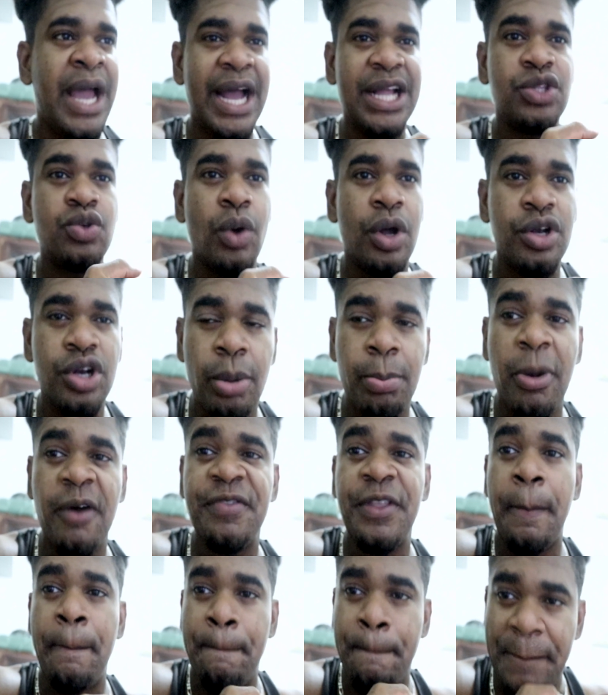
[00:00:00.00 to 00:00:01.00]
and to a number
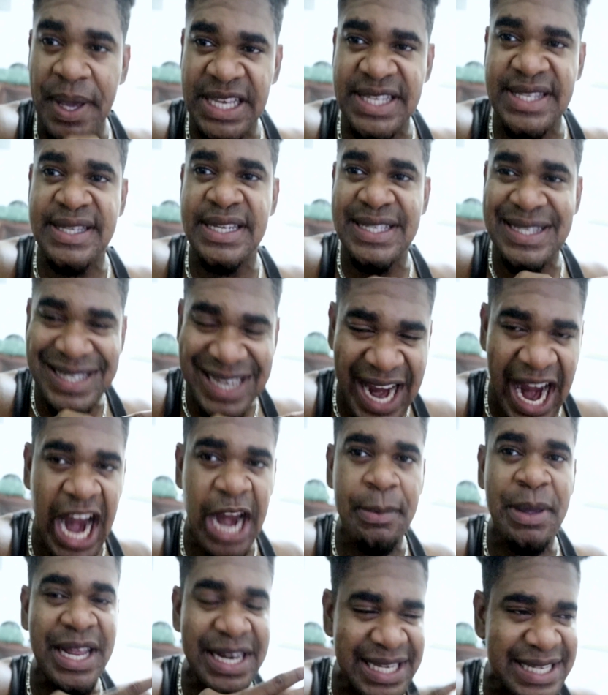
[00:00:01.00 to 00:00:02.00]
of the business
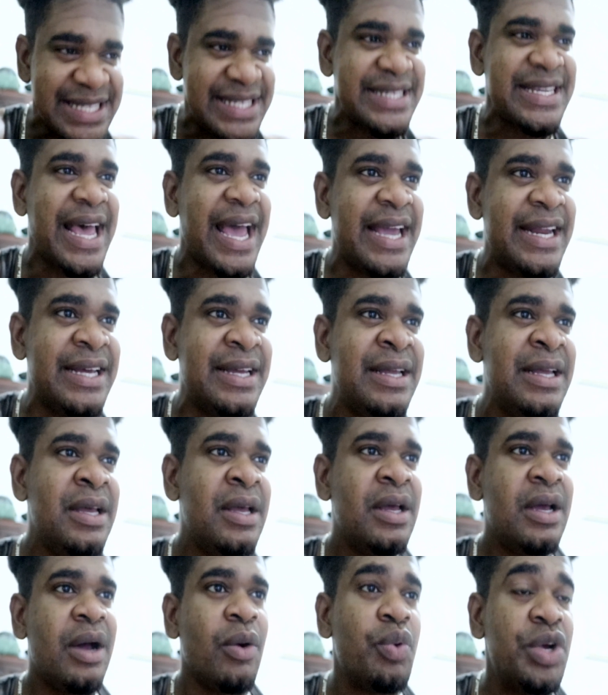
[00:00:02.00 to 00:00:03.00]
Caribbean Insider
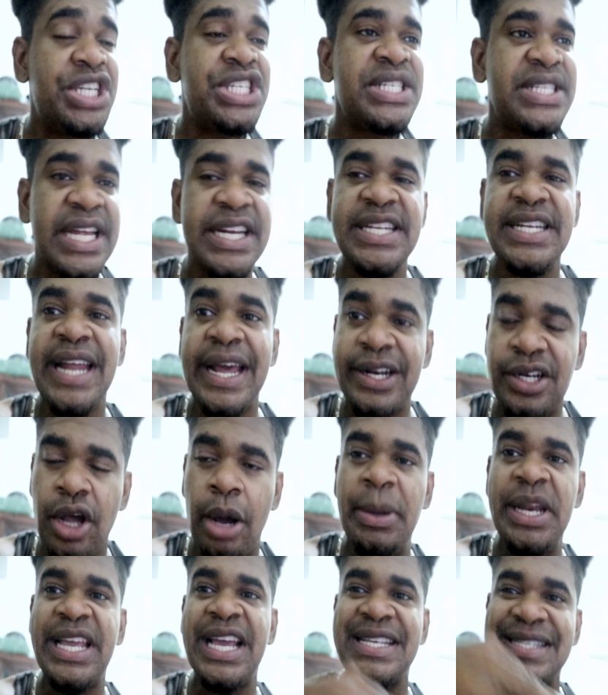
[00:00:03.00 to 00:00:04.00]
which stated that
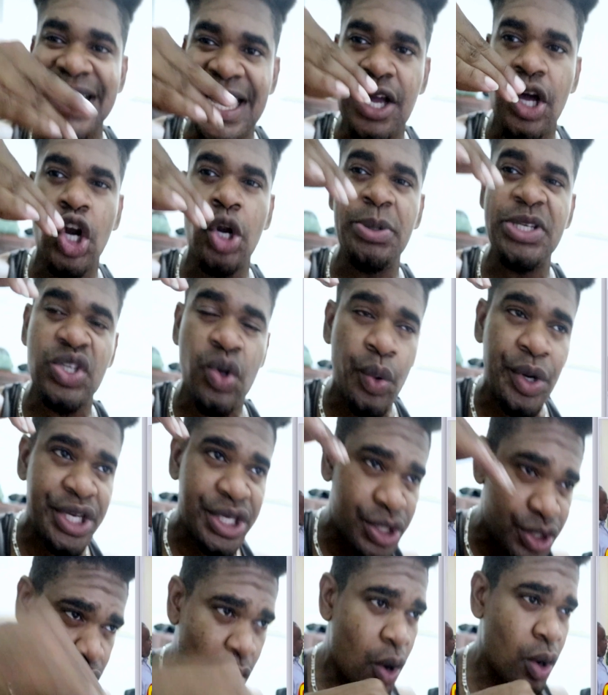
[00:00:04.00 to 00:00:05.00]
Dominica's economy is
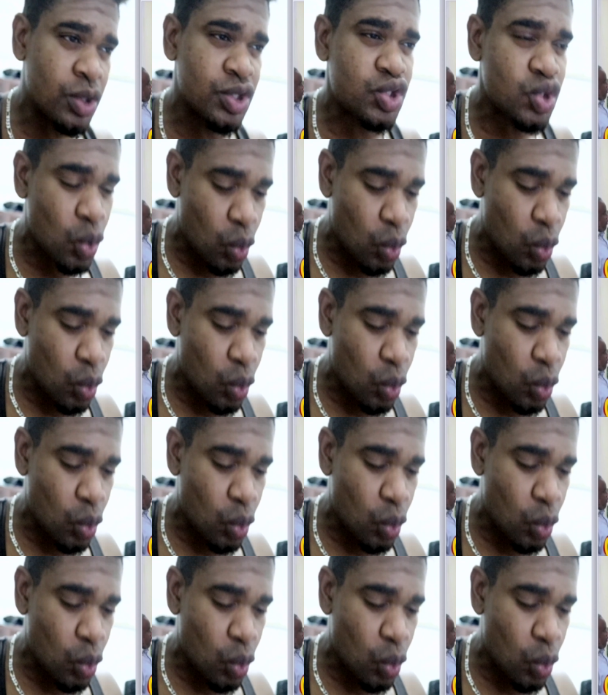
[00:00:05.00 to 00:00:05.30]
going down.